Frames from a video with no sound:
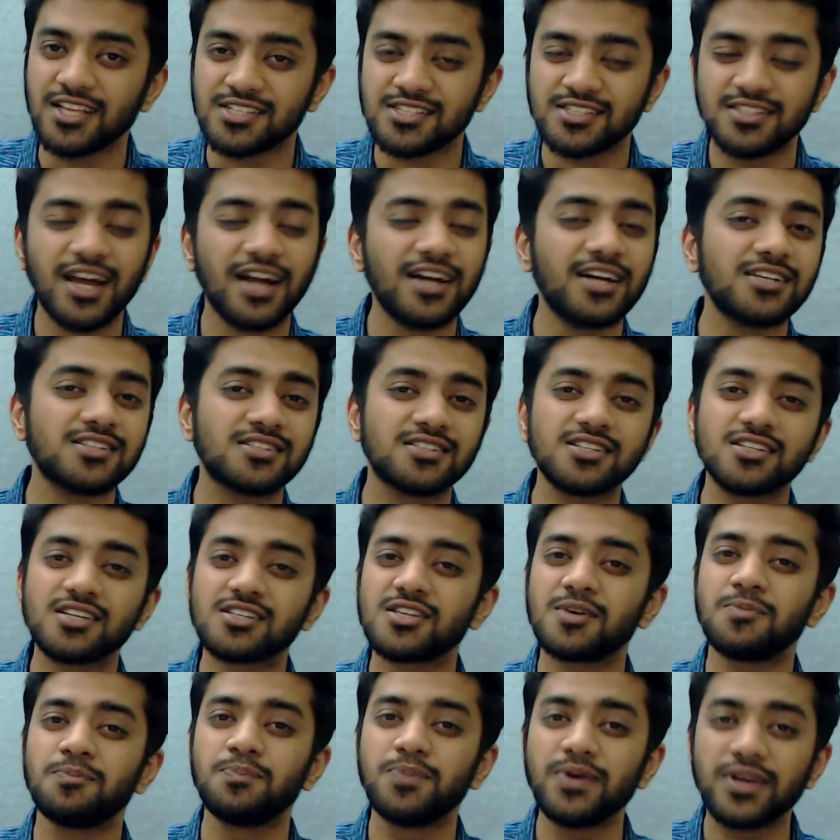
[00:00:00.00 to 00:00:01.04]
That is, this is the
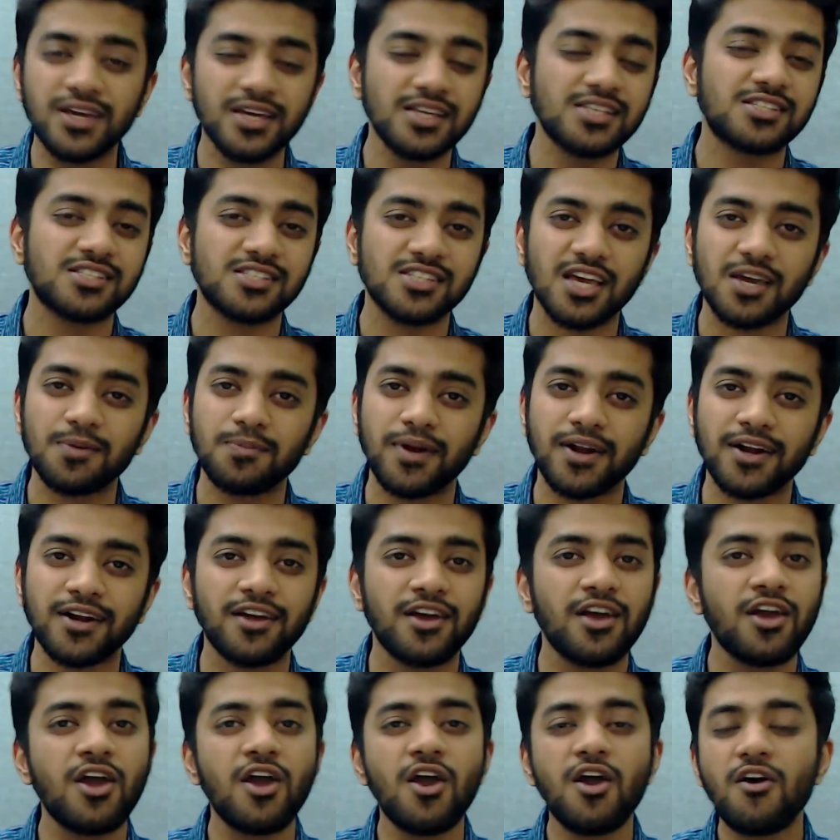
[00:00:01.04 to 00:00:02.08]
biggest segment
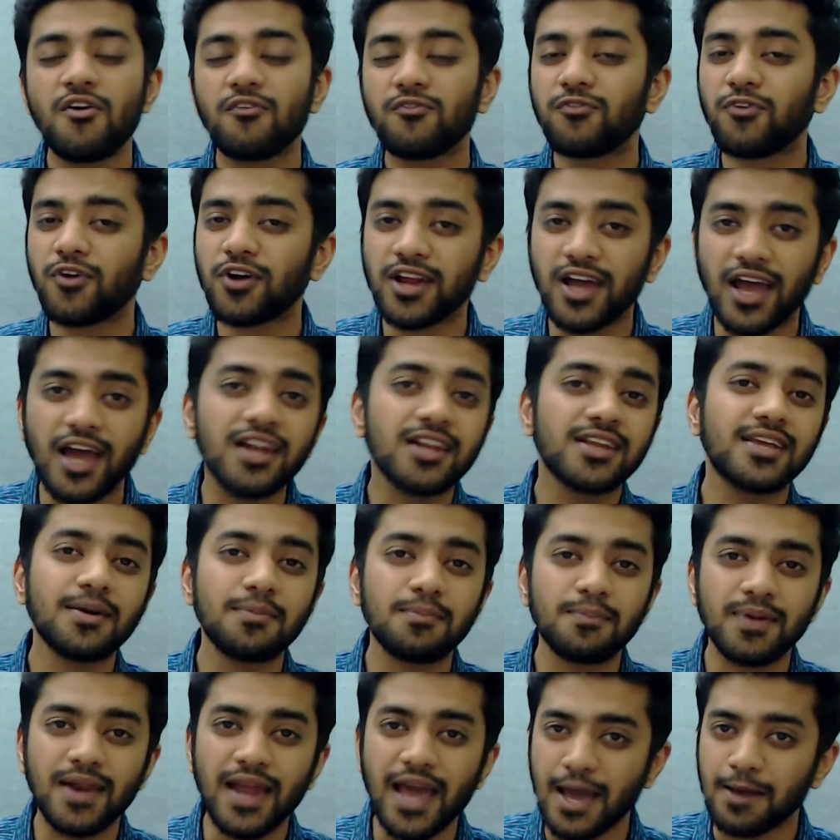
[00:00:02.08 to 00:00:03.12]
for Alkem
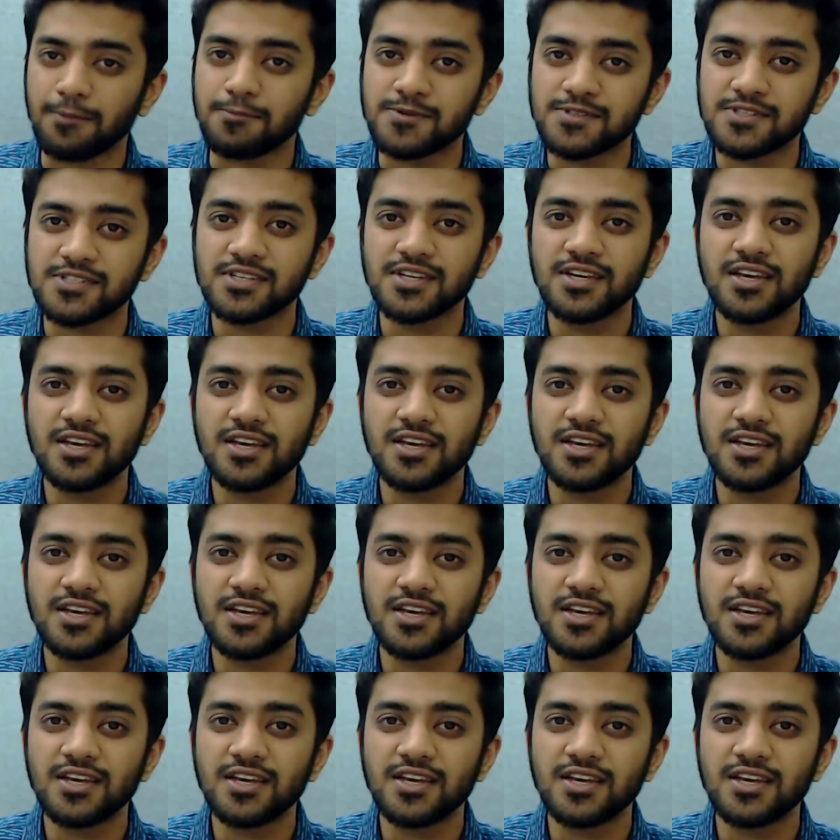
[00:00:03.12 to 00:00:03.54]
Labs.